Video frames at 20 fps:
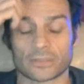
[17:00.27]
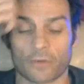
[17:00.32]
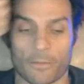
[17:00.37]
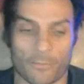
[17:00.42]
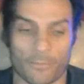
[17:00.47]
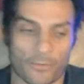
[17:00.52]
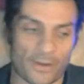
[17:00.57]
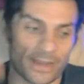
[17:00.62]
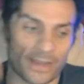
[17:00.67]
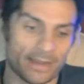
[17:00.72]
are
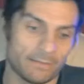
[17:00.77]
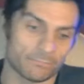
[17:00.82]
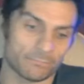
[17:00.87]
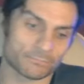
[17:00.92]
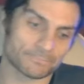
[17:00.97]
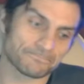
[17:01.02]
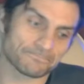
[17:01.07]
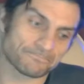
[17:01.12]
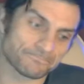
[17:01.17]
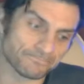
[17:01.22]
operating.
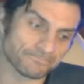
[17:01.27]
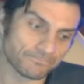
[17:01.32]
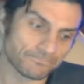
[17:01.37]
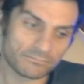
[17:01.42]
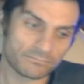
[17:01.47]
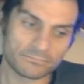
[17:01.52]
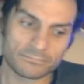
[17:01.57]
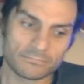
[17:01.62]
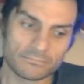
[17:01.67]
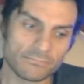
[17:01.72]

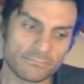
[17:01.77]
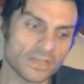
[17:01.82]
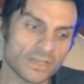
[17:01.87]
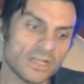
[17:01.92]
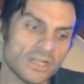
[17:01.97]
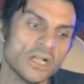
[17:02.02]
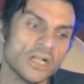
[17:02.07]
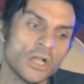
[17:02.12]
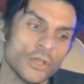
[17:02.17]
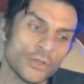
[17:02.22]

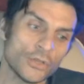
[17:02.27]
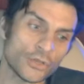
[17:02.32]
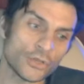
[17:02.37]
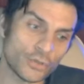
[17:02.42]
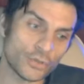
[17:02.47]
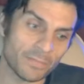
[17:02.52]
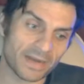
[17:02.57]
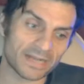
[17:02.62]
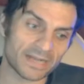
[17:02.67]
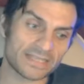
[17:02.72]
The
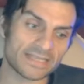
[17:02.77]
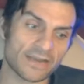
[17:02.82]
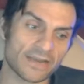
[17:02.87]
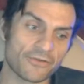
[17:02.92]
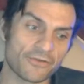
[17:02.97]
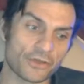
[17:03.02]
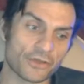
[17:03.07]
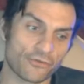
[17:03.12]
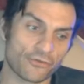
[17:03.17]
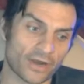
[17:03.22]

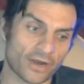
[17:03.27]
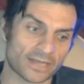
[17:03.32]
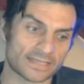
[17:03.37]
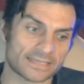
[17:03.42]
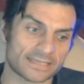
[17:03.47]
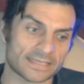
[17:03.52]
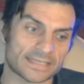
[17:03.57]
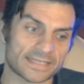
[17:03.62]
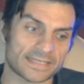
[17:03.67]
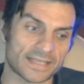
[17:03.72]
humanitarian
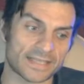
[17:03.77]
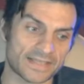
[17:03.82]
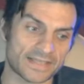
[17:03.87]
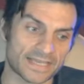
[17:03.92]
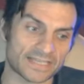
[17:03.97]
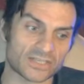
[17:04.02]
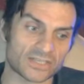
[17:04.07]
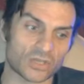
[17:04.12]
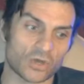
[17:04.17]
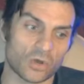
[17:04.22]
crisis that
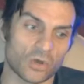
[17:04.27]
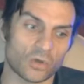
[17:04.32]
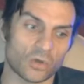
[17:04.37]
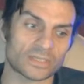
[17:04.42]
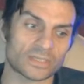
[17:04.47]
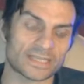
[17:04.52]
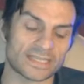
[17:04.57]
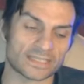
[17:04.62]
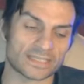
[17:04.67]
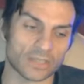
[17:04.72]
this
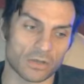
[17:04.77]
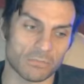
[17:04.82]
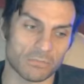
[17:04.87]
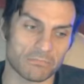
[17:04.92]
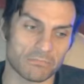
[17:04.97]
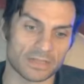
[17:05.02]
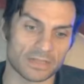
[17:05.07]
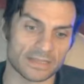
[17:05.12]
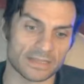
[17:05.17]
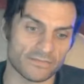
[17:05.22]
causes is
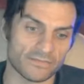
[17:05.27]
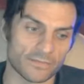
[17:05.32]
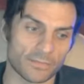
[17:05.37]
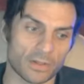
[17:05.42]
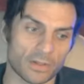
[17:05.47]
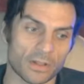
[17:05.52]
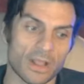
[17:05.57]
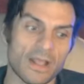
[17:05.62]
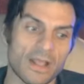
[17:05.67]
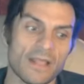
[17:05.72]

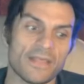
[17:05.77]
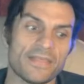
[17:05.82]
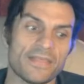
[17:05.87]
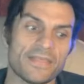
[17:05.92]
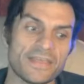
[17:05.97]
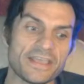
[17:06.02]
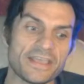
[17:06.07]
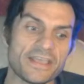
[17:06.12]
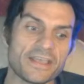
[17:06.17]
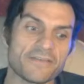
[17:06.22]
unbelievable.
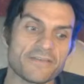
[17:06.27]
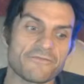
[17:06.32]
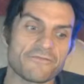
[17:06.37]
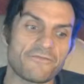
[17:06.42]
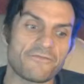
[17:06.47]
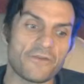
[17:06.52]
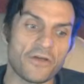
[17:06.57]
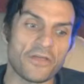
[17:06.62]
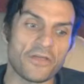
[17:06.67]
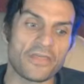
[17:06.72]
The
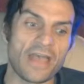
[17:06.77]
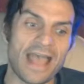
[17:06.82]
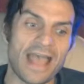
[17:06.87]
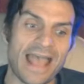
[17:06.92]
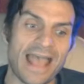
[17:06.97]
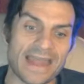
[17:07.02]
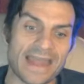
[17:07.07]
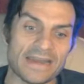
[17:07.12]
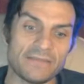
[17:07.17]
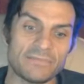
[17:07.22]
further
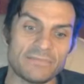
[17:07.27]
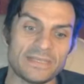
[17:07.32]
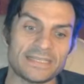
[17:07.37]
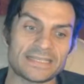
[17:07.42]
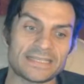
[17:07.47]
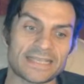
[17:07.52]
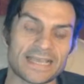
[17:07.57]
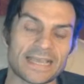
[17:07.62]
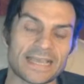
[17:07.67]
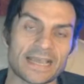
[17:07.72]

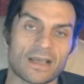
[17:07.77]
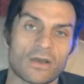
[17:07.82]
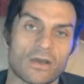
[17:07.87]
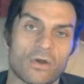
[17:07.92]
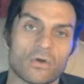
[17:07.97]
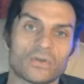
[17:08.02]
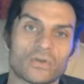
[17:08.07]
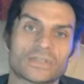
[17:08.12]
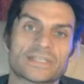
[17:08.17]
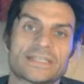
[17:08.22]
enemies it
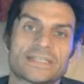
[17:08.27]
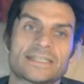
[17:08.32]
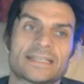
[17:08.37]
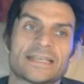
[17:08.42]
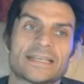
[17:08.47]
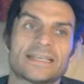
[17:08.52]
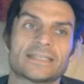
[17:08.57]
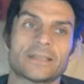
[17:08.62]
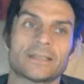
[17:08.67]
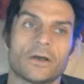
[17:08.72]
causes
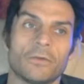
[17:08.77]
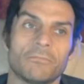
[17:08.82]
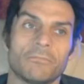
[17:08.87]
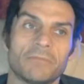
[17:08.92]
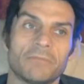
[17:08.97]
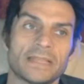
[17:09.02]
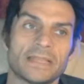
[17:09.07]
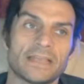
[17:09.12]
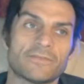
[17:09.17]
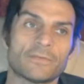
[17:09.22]
is
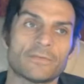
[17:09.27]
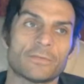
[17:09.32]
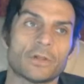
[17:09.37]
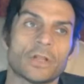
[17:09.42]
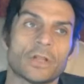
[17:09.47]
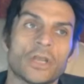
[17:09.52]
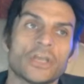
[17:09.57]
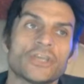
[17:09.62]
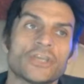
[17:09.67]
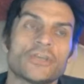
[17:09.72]

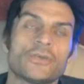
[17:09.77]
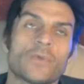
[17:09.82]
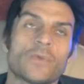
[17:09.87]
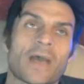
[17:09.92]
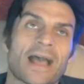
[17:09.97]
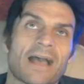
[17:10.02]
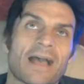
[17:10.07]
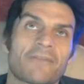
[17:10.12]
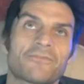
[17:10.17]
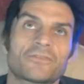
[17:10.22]
unbelievable. You
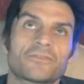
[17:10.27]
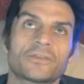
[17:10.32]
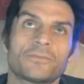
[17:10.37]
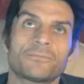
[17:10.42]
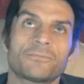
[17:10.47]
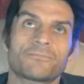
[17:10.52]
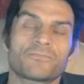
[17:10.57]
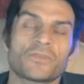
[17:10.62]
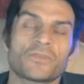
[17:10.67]
have to,